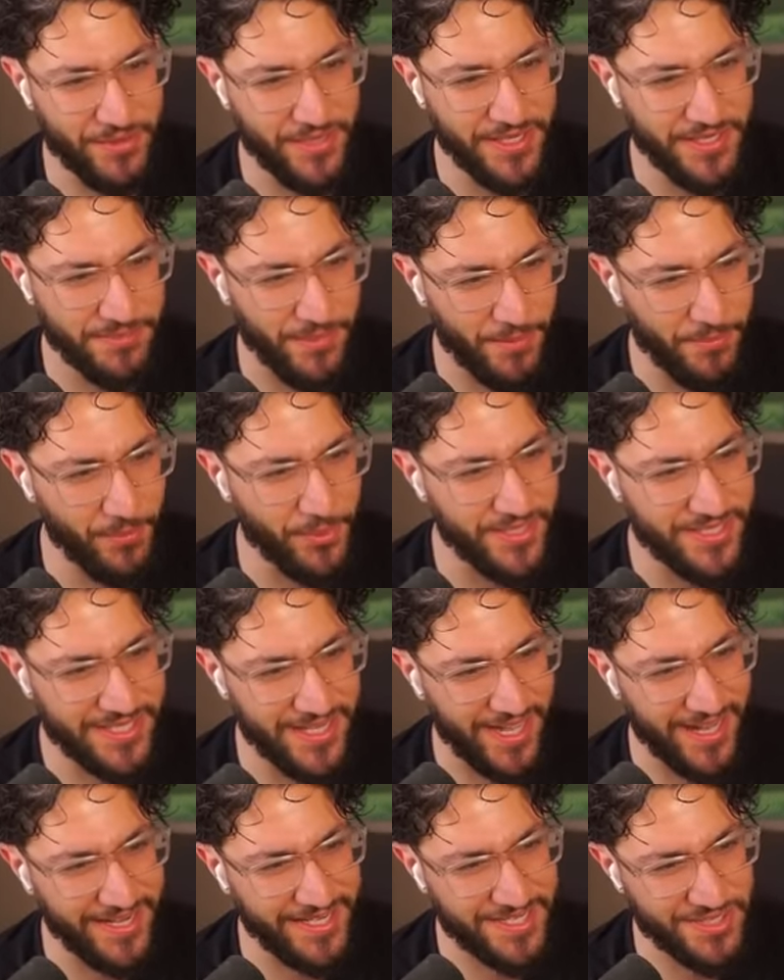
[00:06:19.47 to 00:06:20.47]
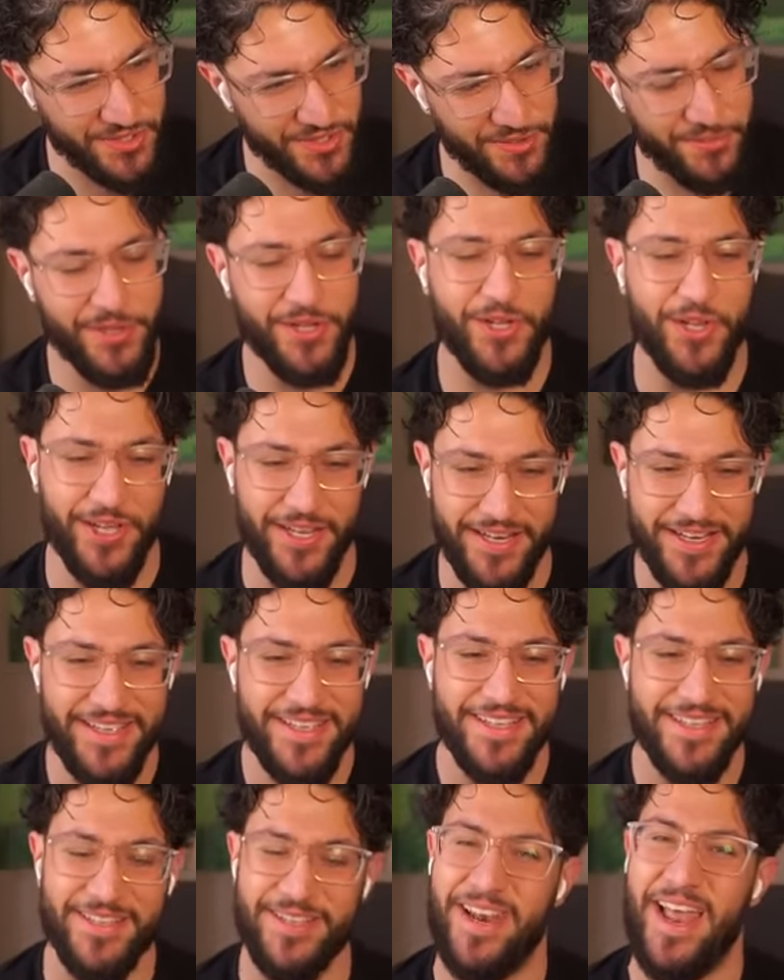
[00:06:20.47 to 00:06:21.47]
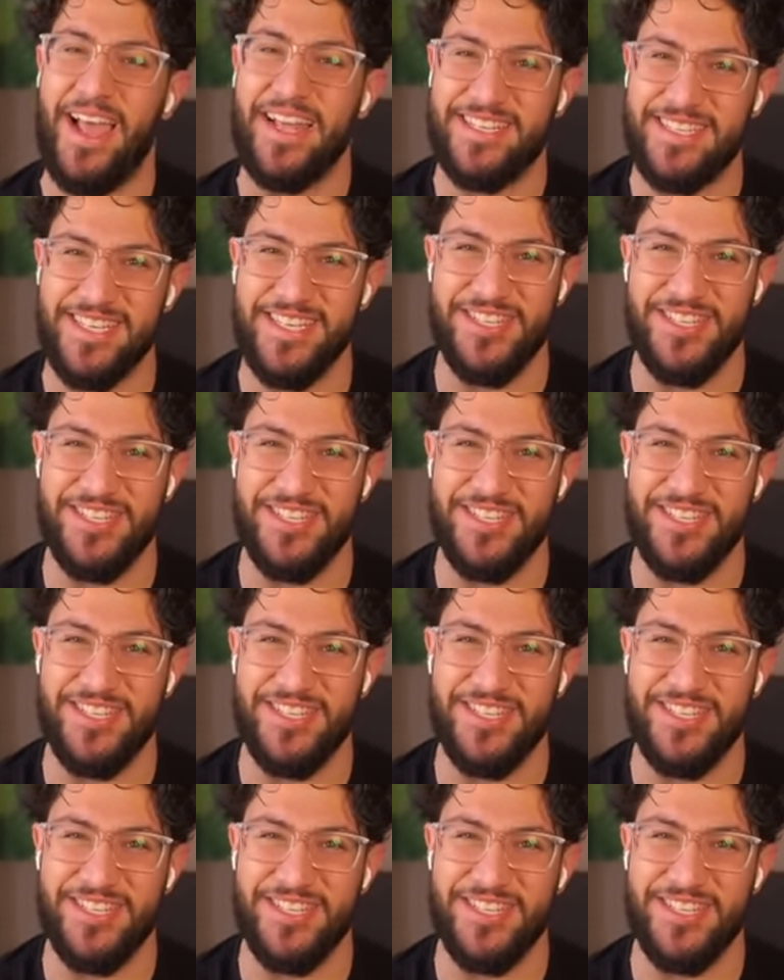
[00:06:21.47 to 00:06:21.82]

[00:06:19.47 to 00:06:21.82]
Is my boy Sonic streaming? Good. Good as he